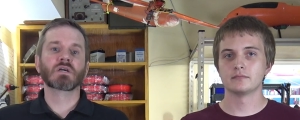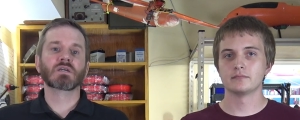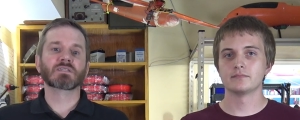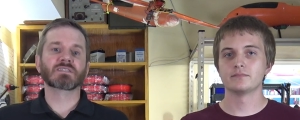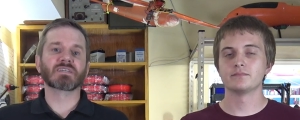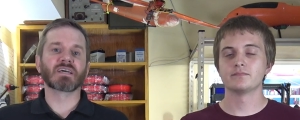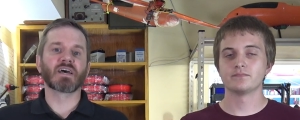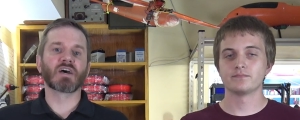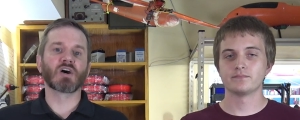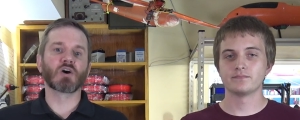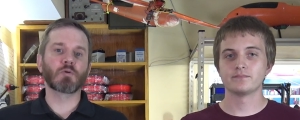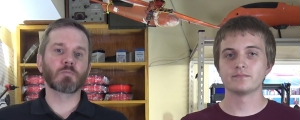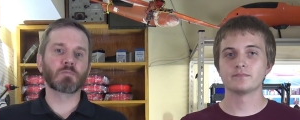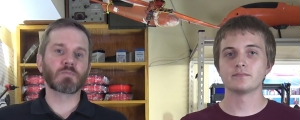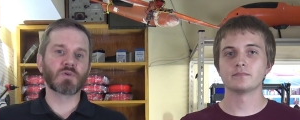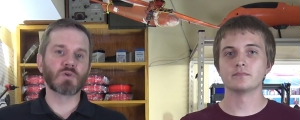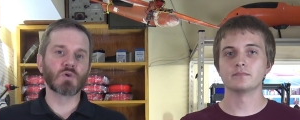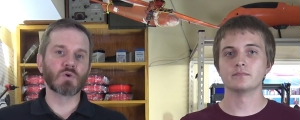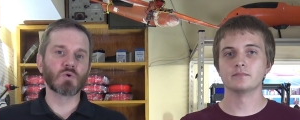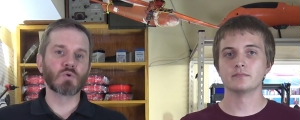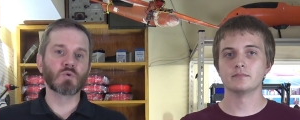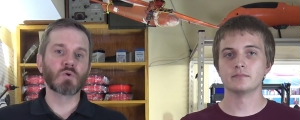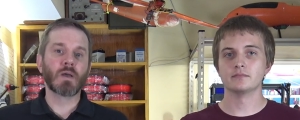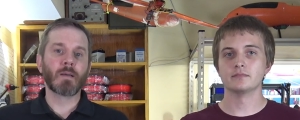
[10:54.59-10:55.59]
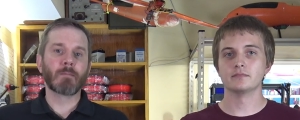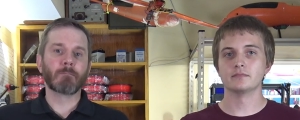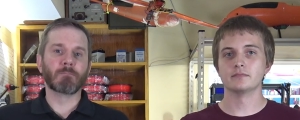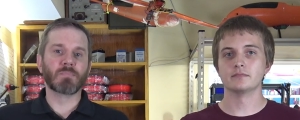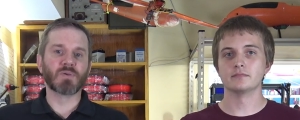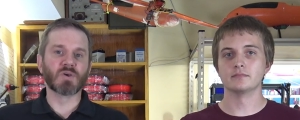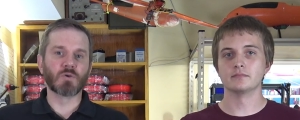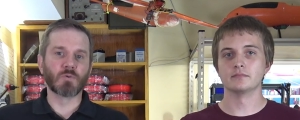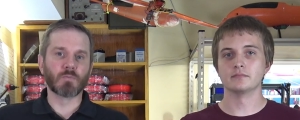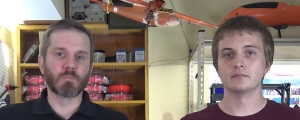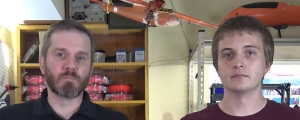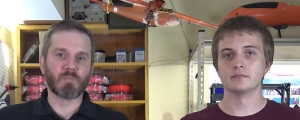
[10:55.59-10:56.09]
Speaker 1: to help you
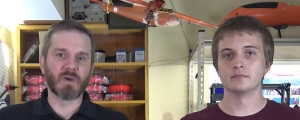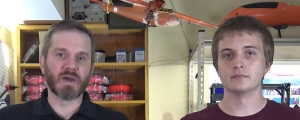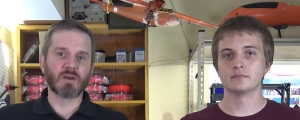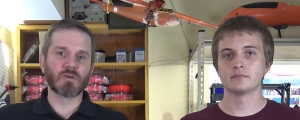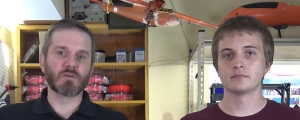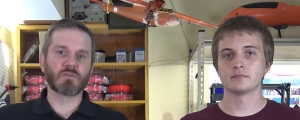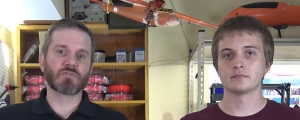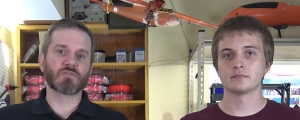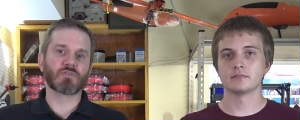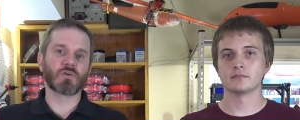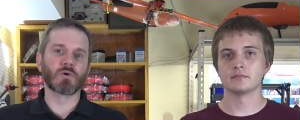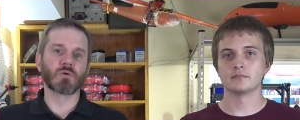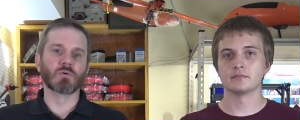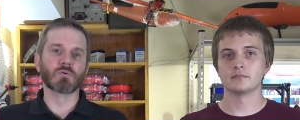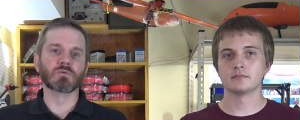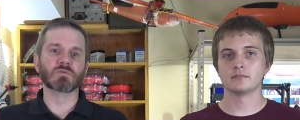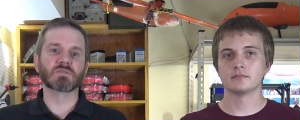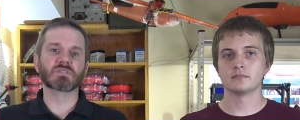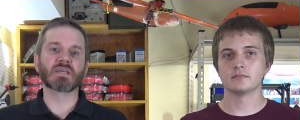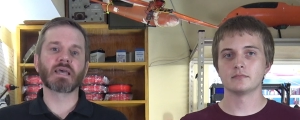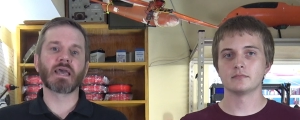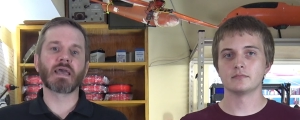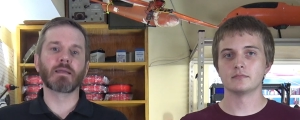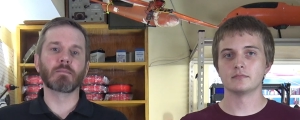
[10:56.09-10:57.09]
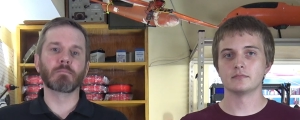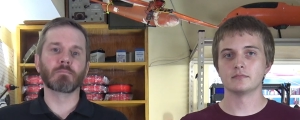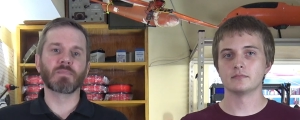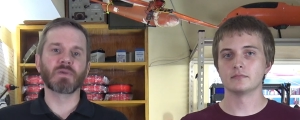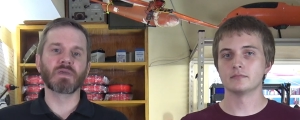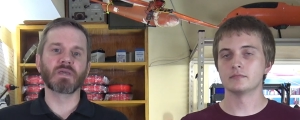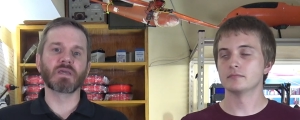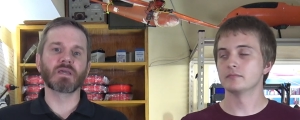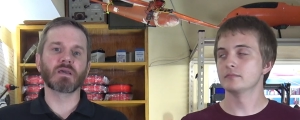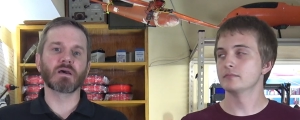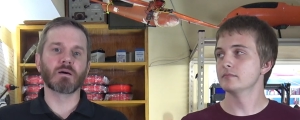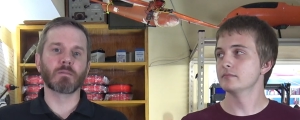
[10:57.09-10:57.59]
build better drones and
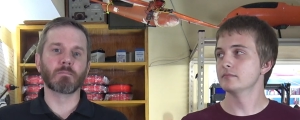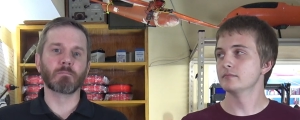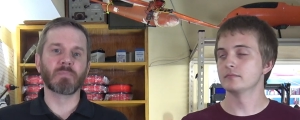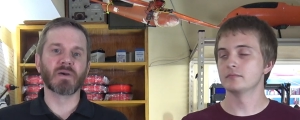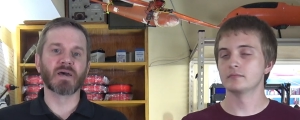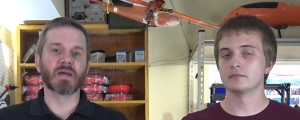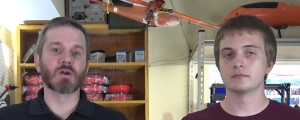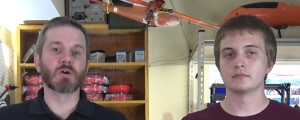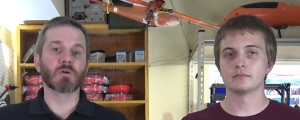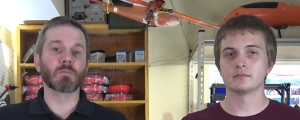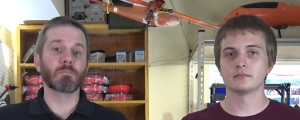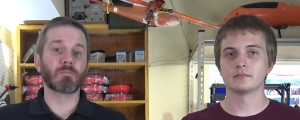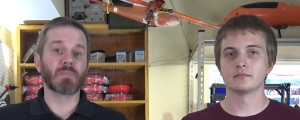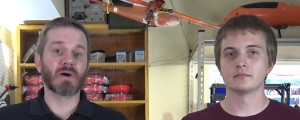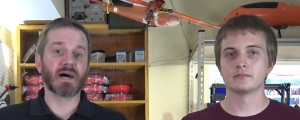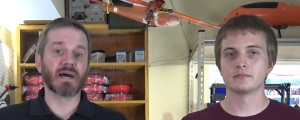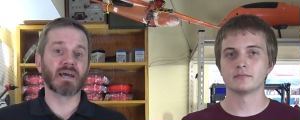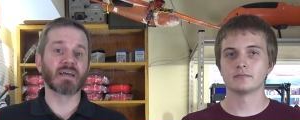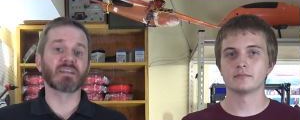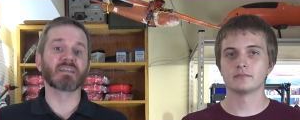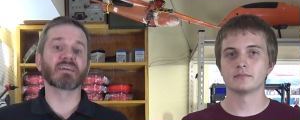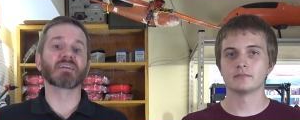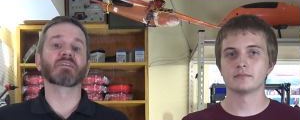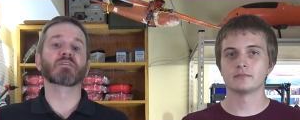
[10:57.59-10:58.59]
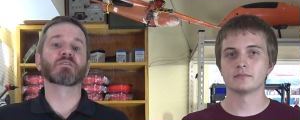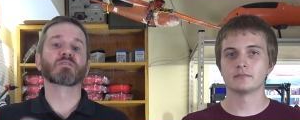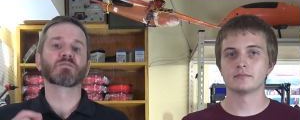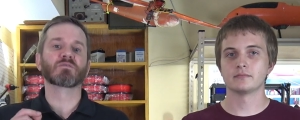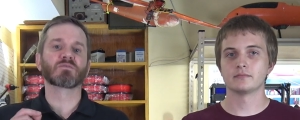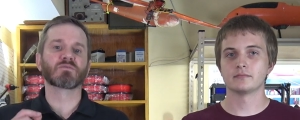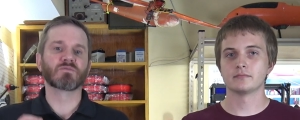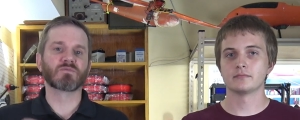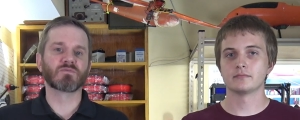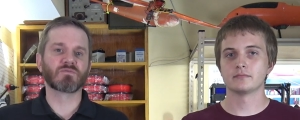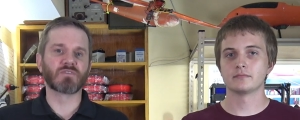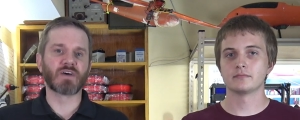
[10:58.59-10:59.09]
be a better pilot
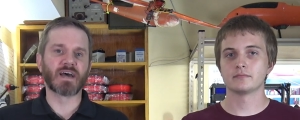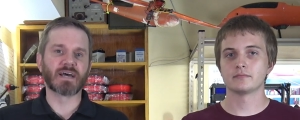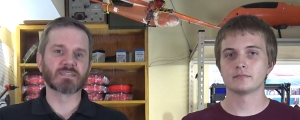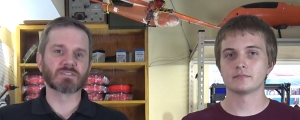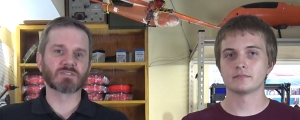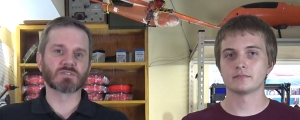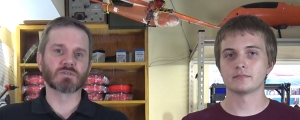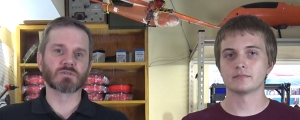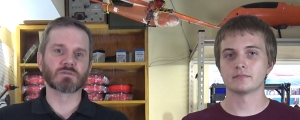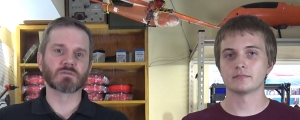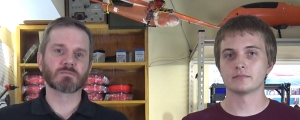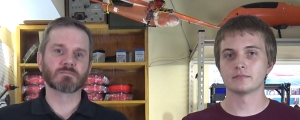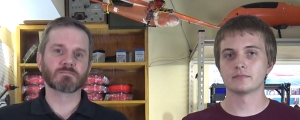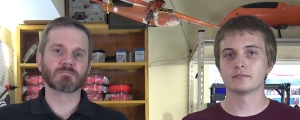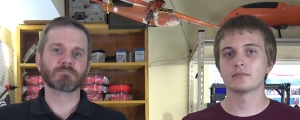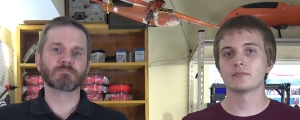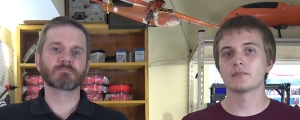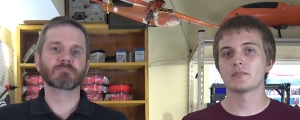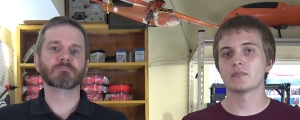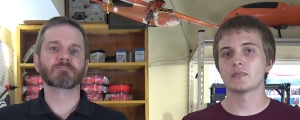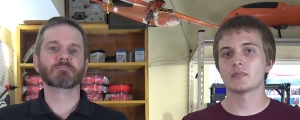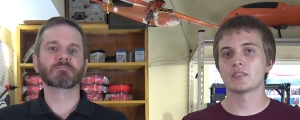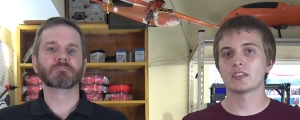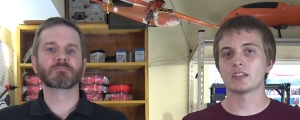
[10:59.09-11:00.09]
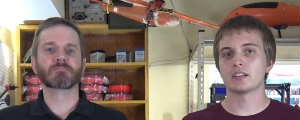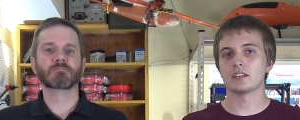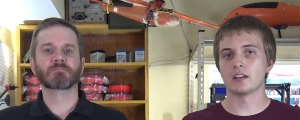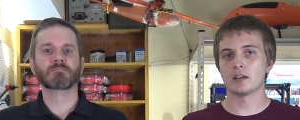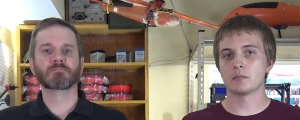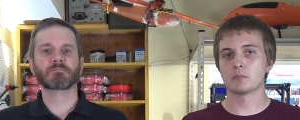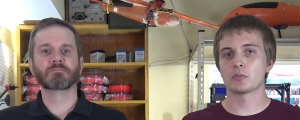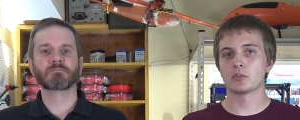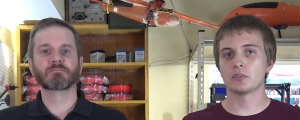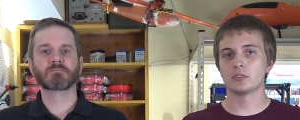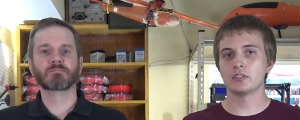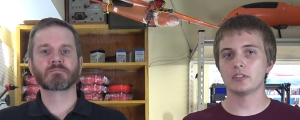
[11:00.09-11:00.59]
faster.
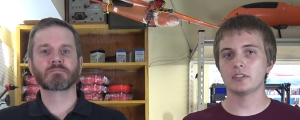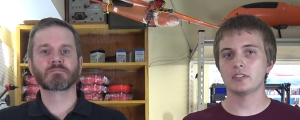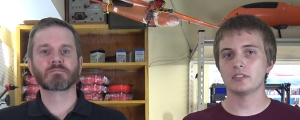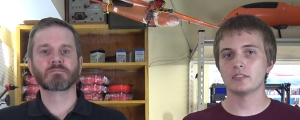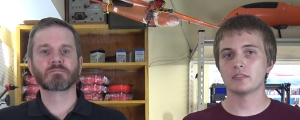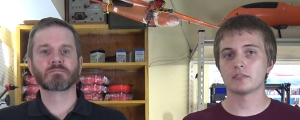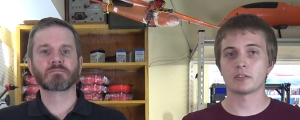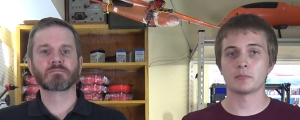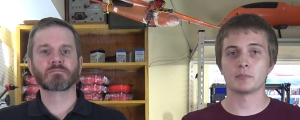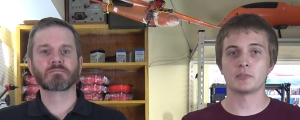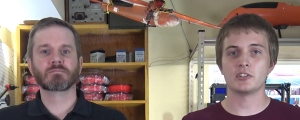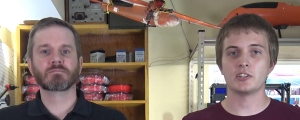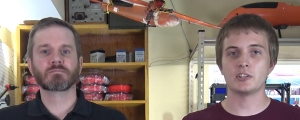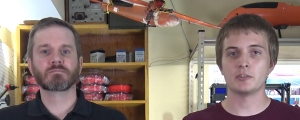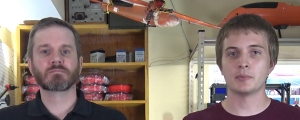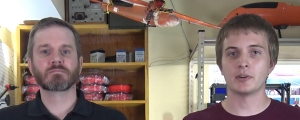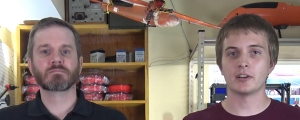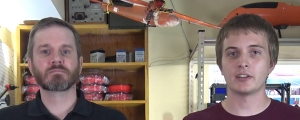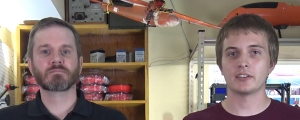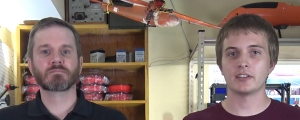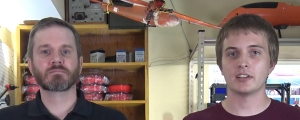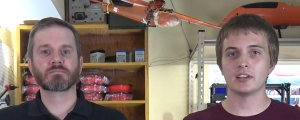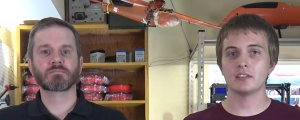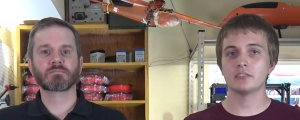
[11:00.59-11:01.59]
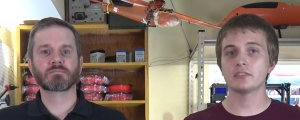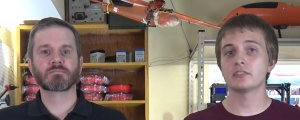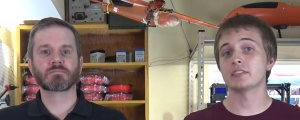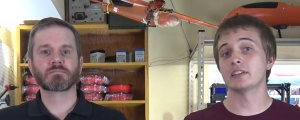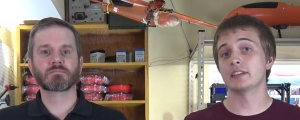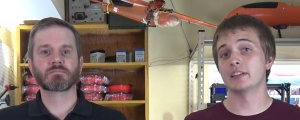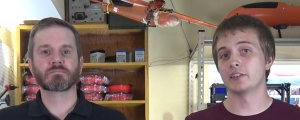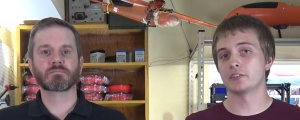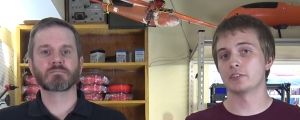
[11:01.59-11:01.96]
Speaker 2: I'm Roland from GUBOD Dev, and